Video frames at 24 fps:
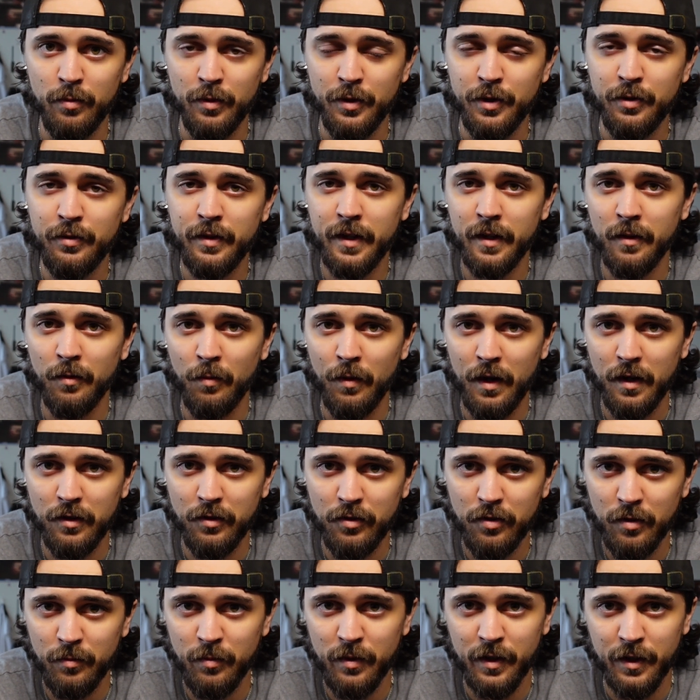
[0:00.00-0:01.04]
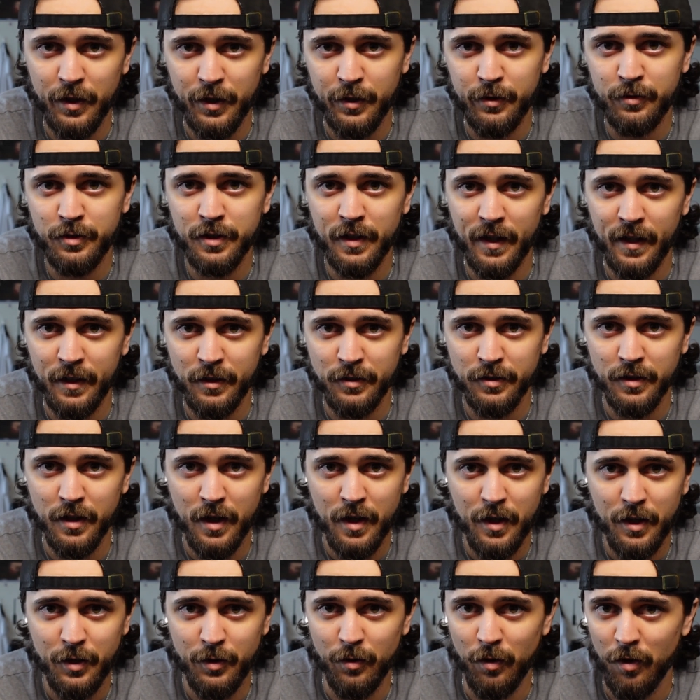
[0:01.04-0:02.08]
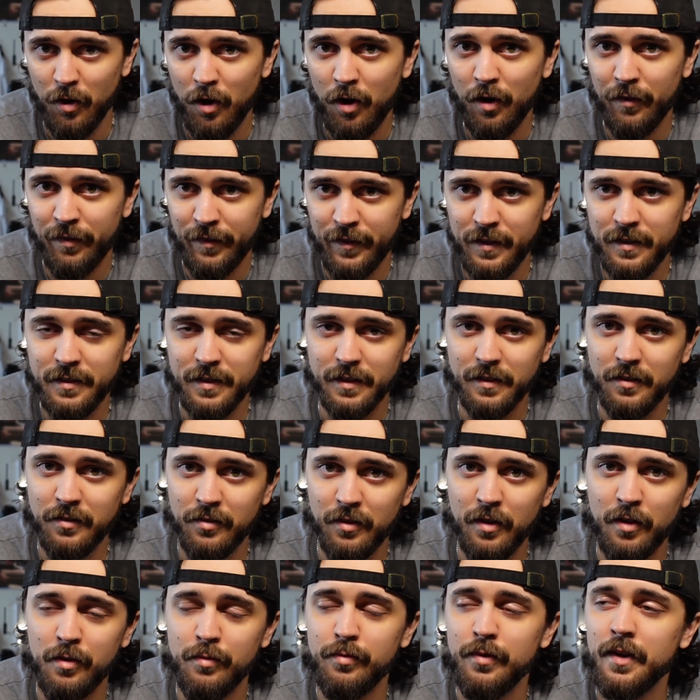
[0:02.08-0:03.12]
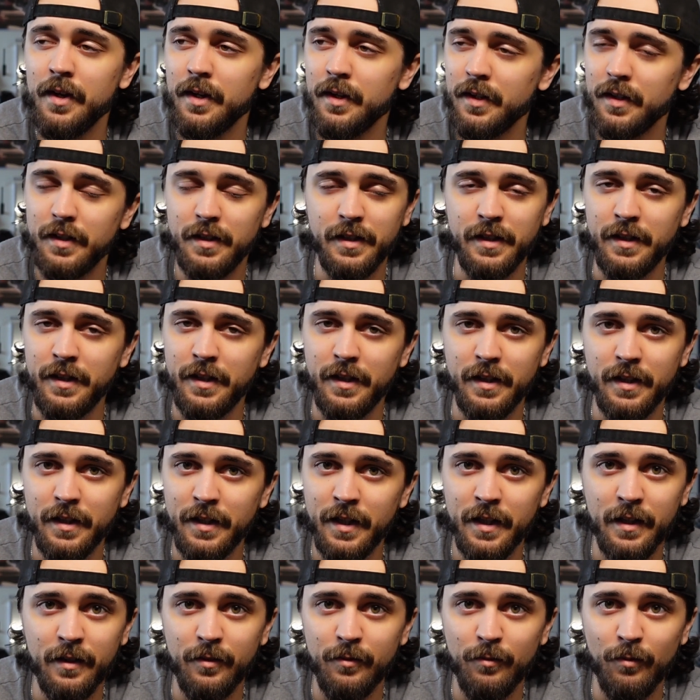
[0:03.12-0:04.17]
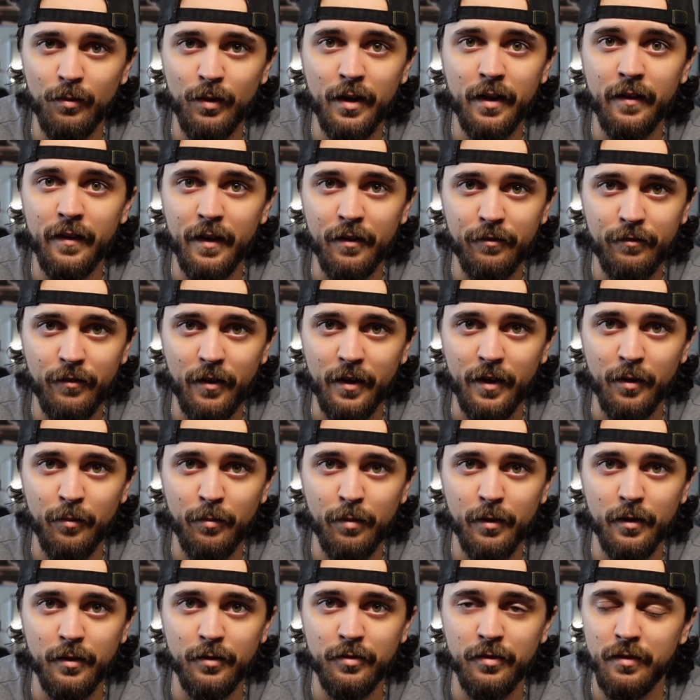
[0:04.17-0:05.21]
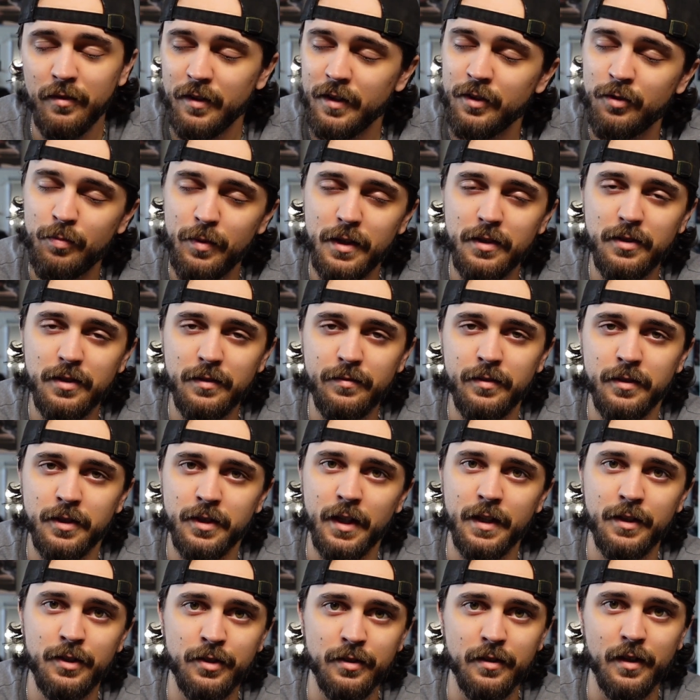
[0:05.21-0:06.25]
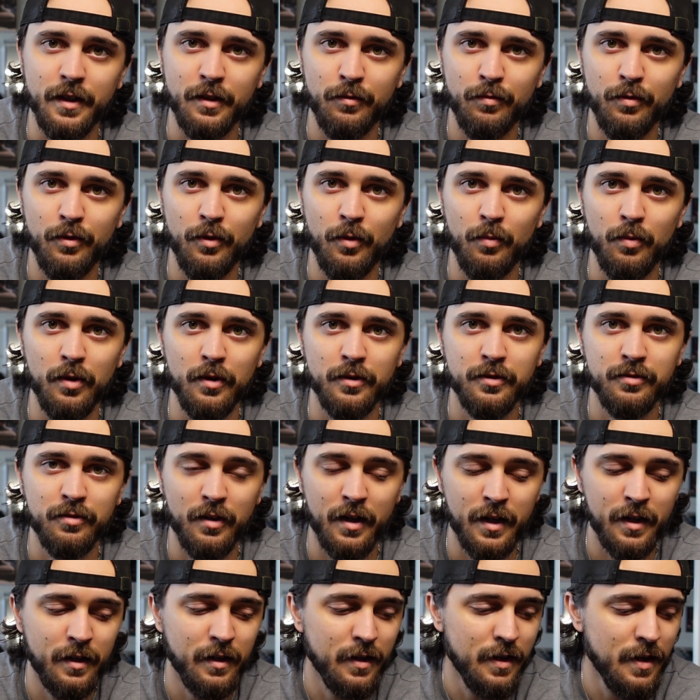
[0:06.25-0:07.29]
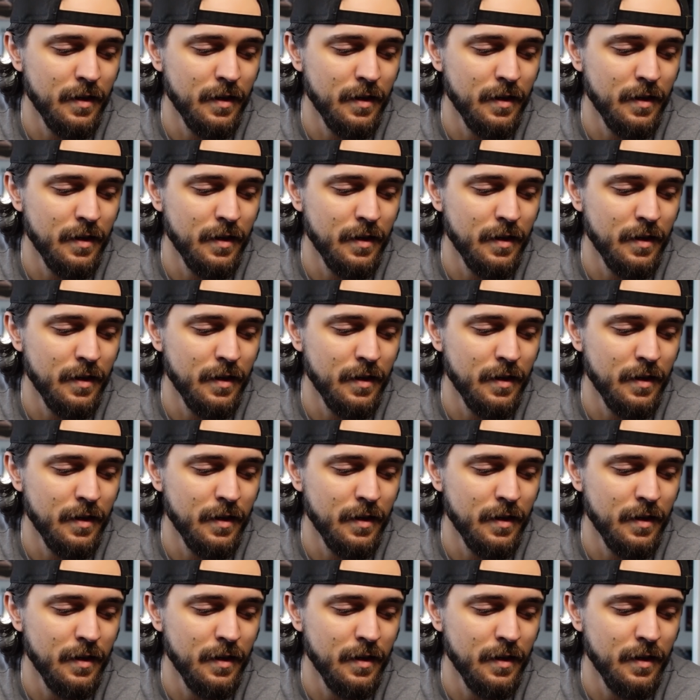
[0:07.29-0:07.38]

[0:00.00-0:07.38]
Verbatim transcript: When you get around someone and you change your authentic self, you need to get rid of that fucking person, especially if you're changing like for the worse, right?